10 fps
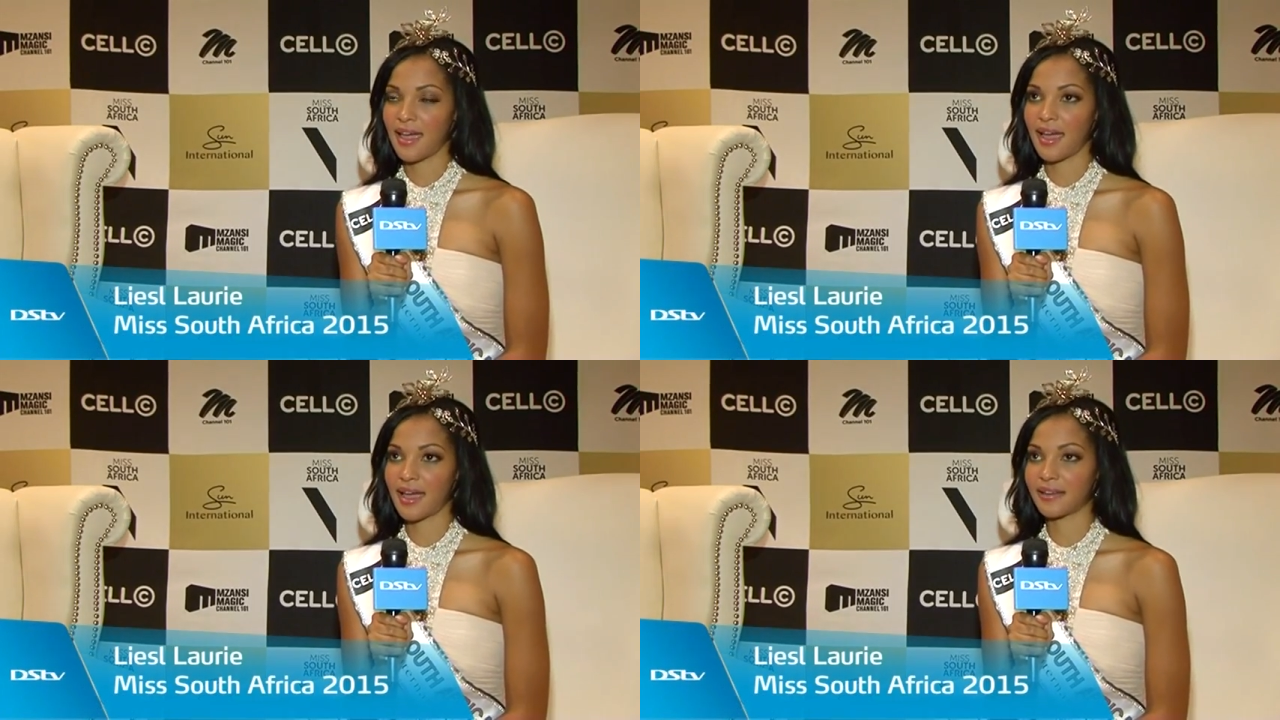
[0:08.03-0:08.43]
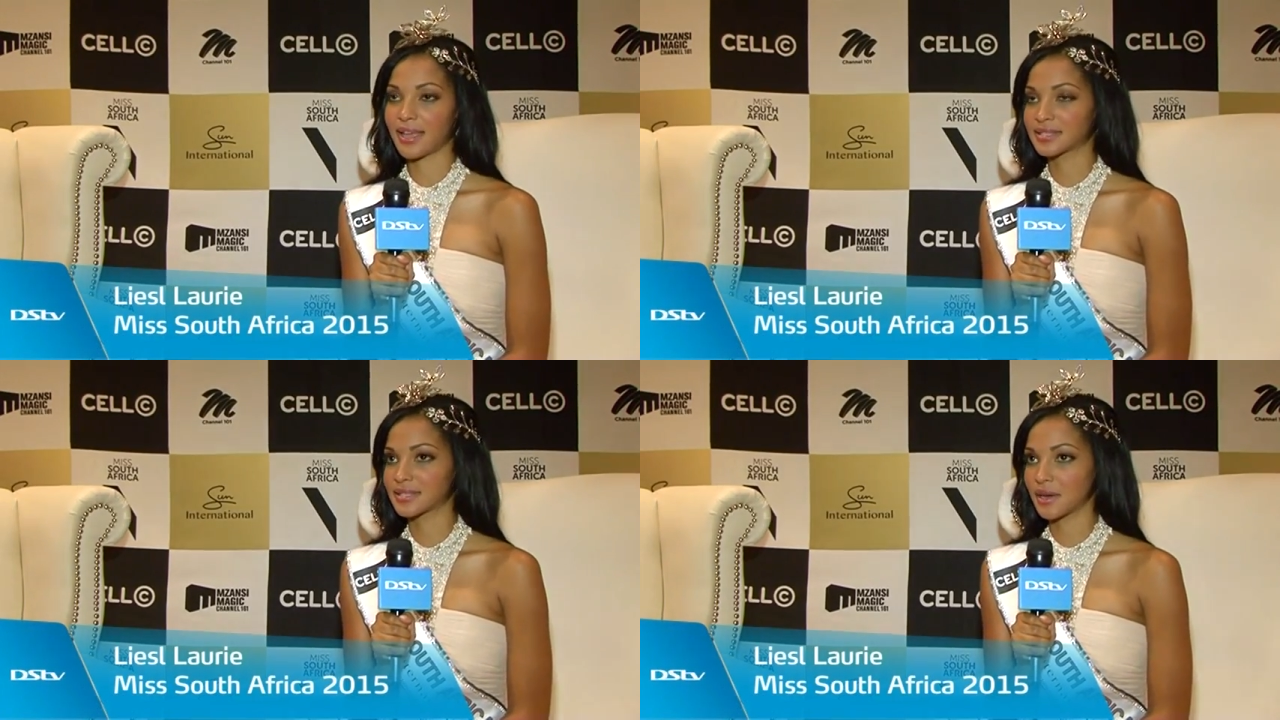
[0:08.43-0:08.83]
And
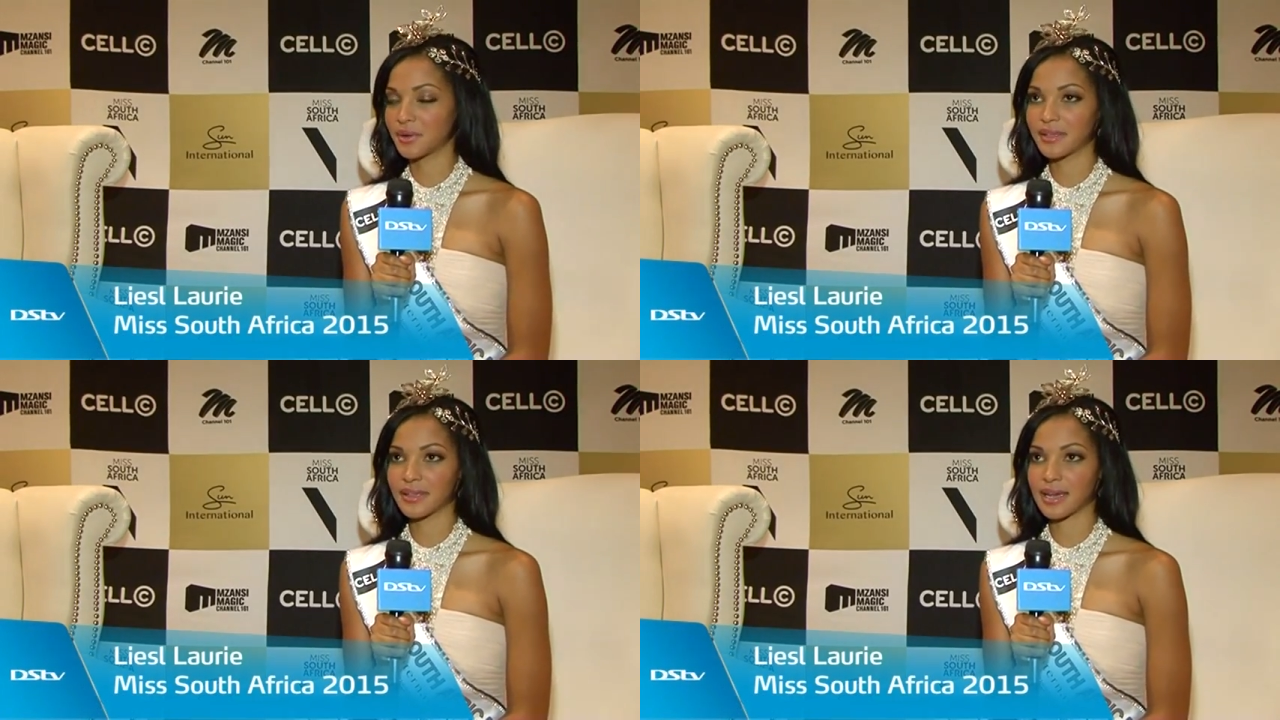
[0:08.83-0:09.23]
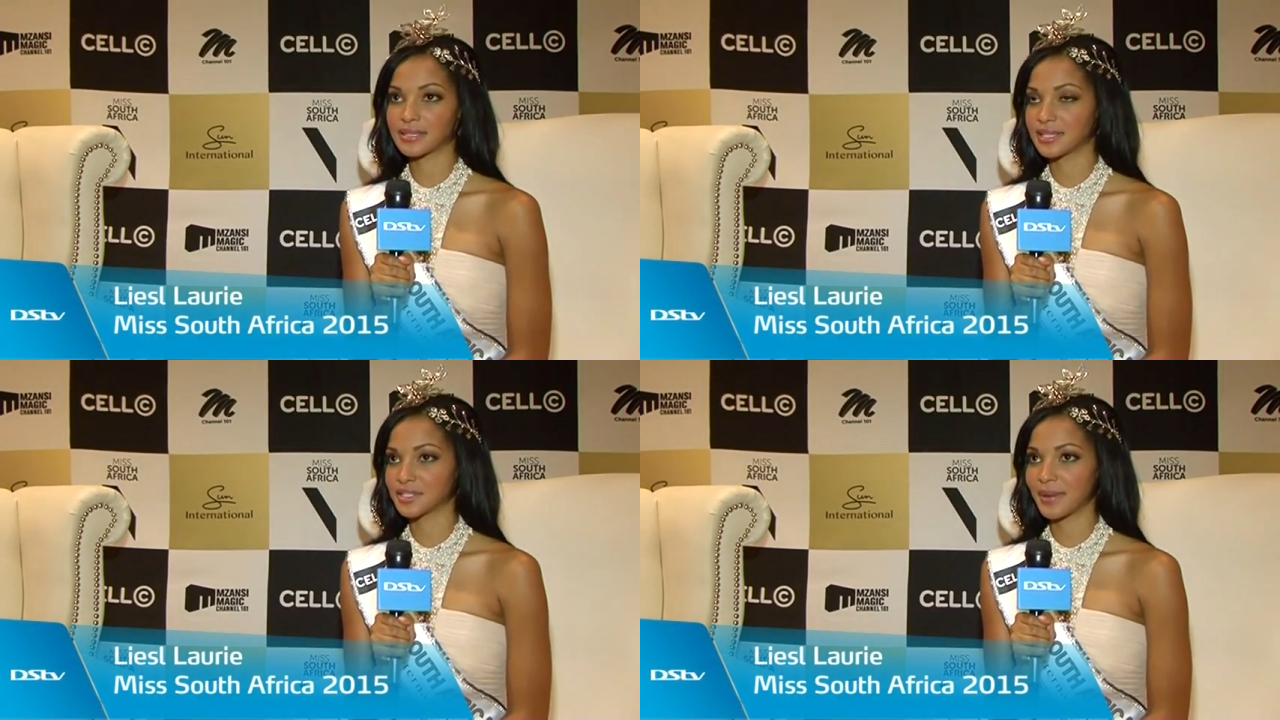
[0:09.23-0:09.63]
that's the only thing I
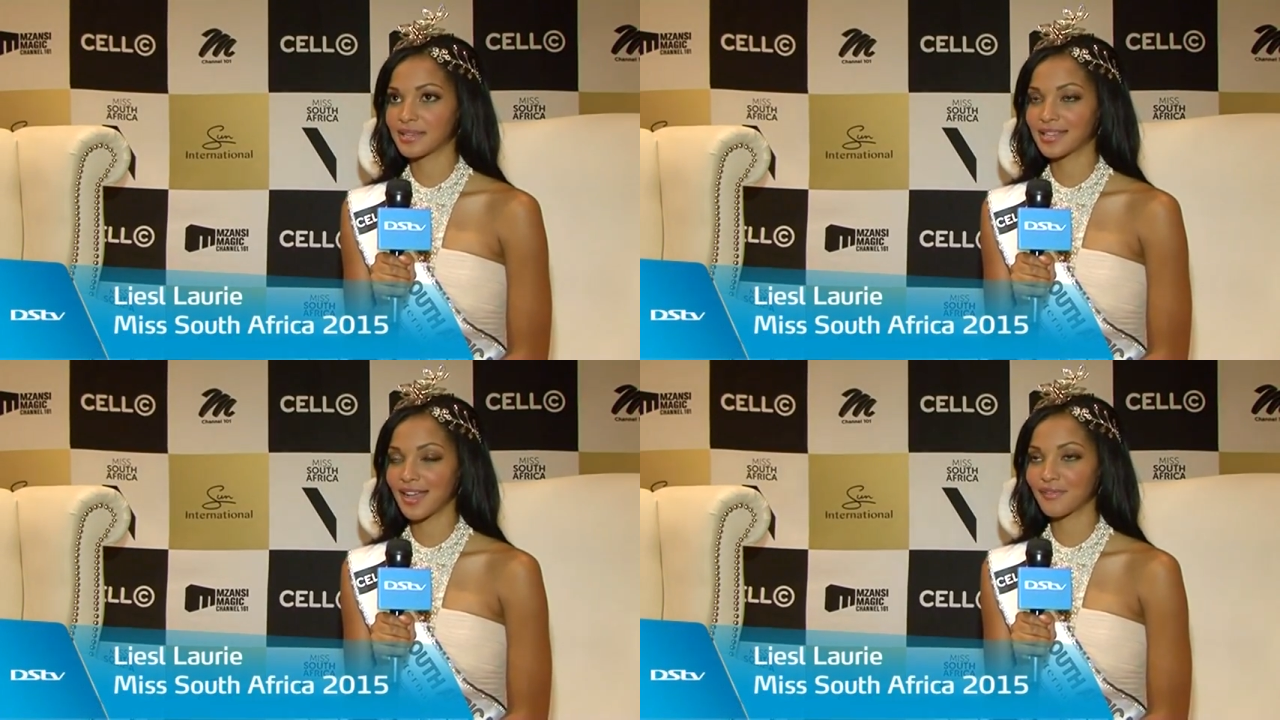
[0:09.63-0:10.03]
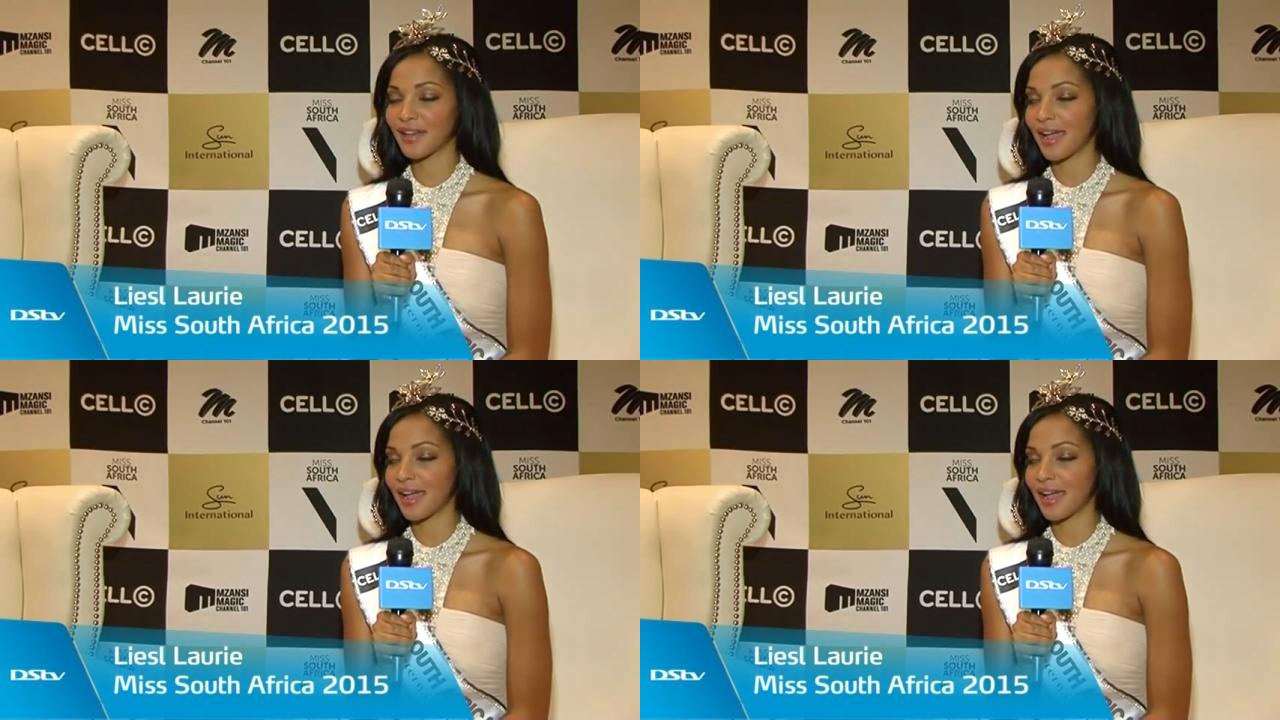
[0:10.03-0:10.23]
said to myself.